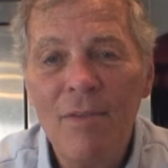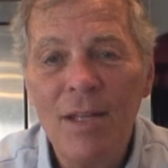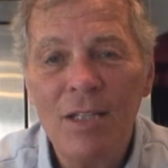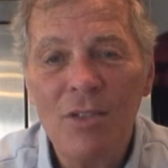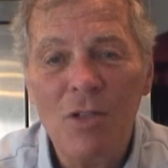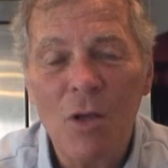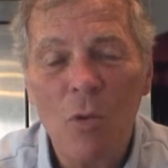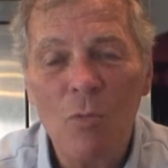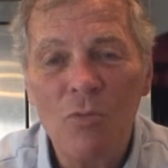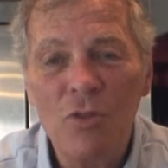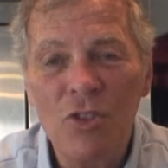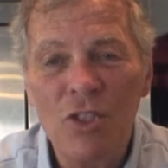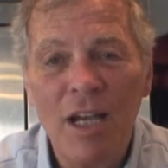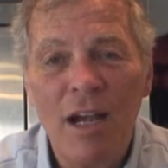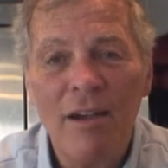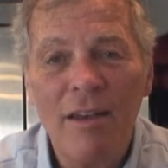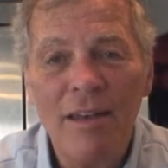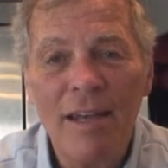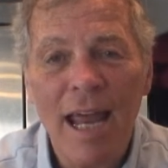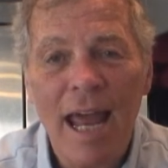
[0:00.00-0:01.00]
that's on
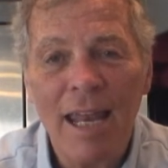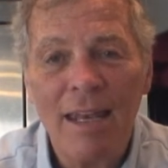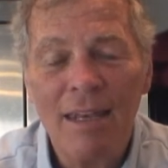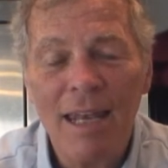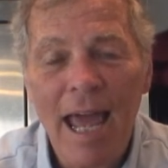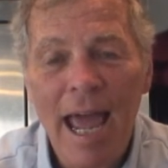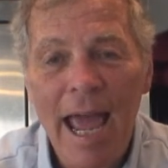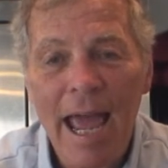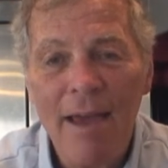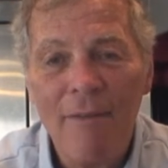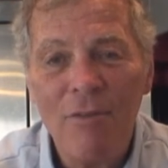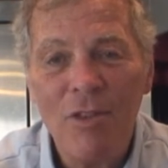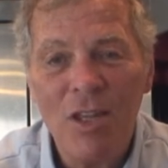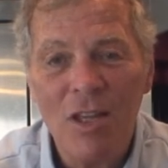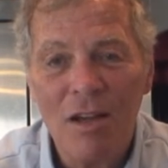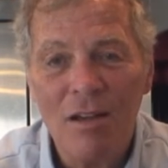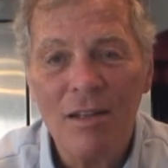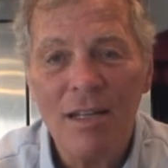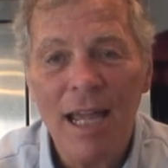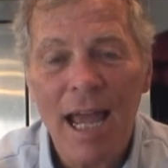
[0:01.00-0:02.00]
Saturday Night Live, the
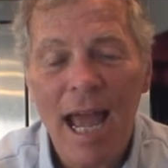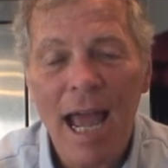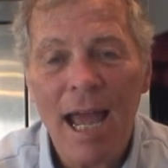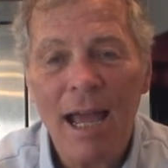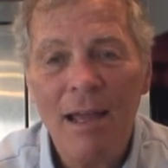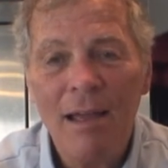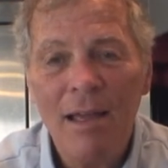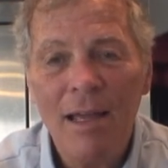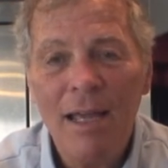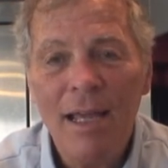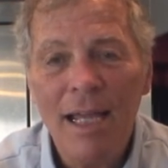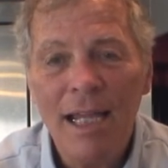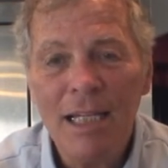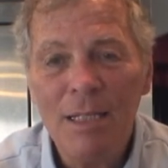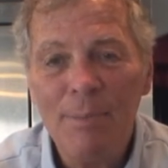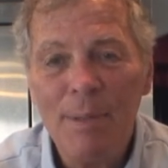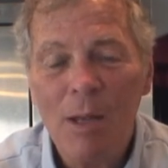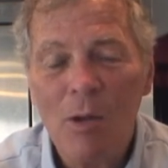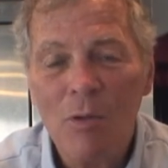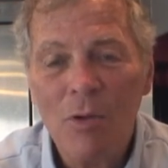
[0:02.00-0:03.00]
young guy, he's
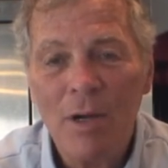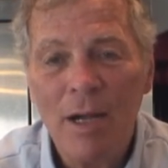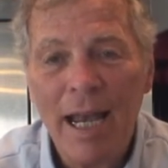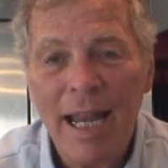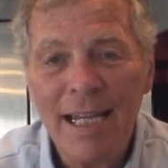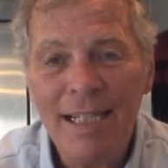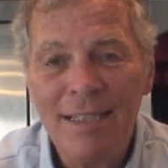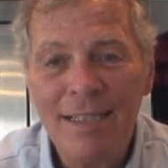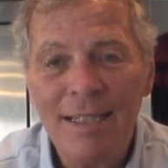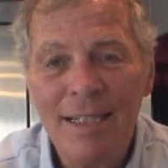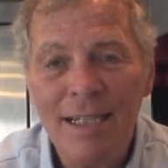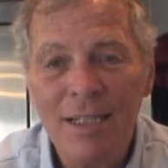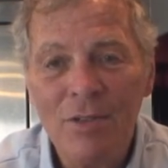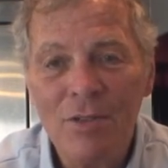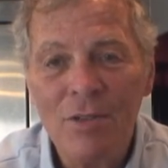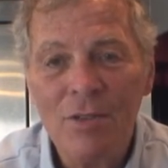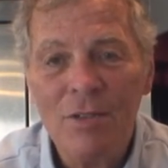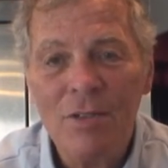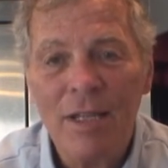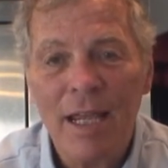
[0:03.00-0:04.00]
been on there 8
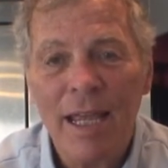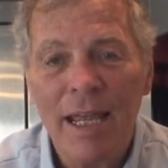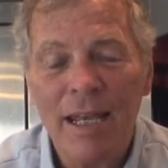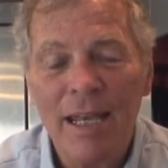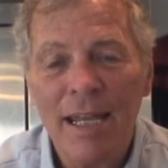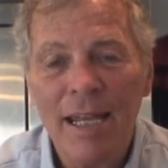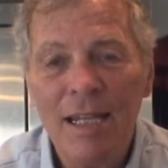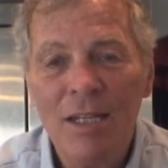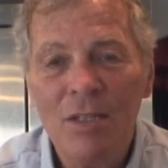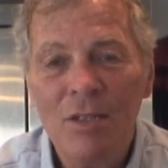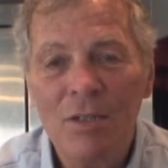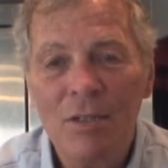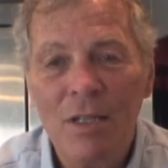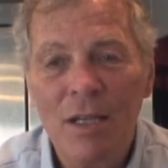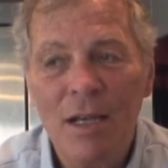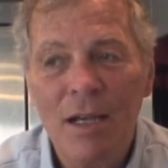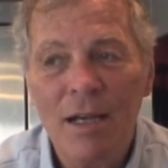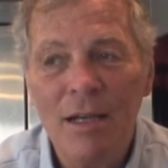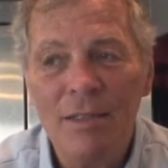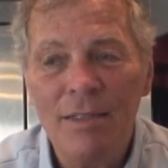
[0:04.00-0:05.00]
seasons, and he's
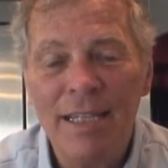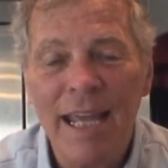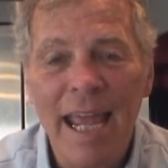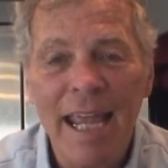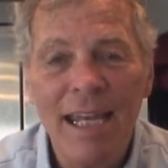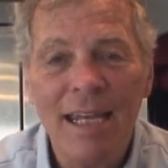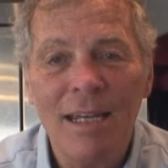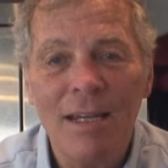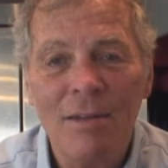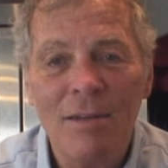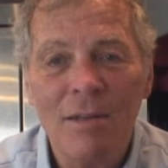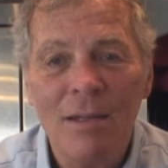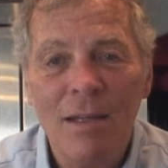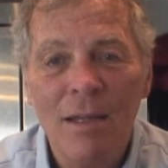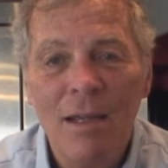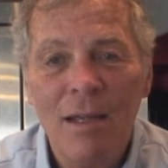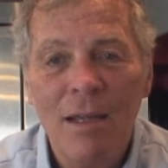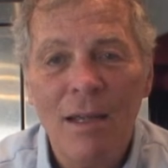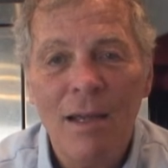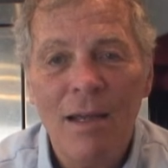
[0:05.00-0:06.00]
dating
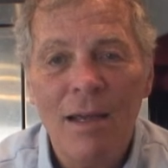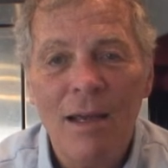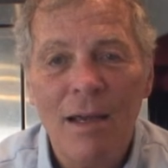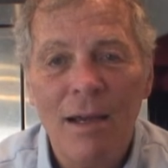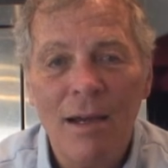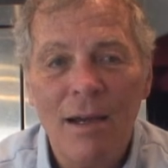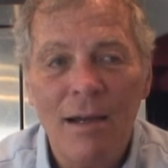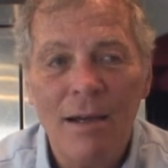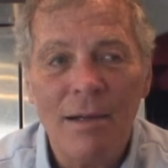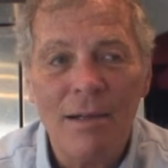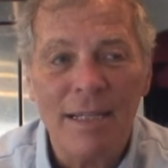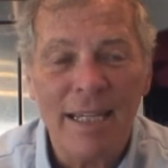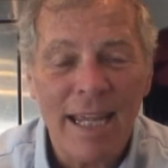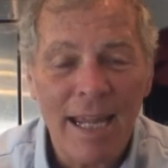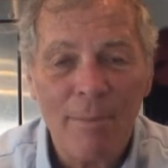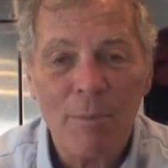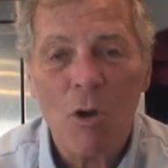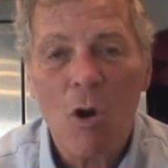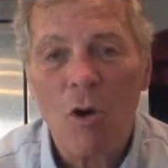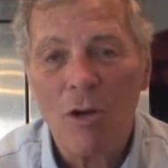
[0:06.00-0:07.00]

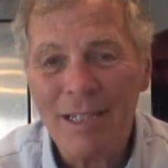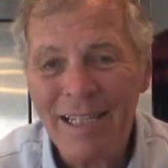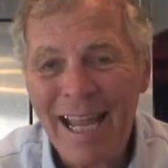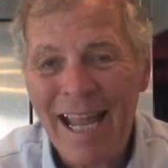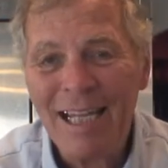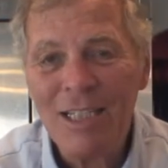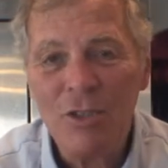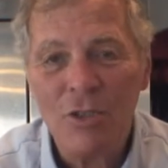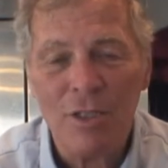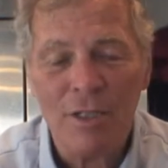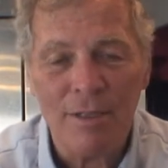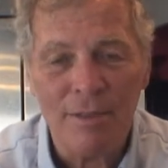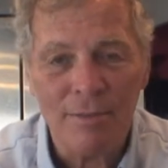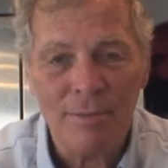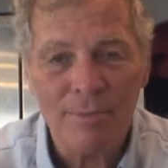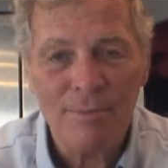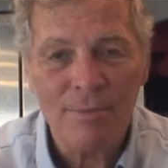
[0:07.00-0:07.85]
Kim Kardashian.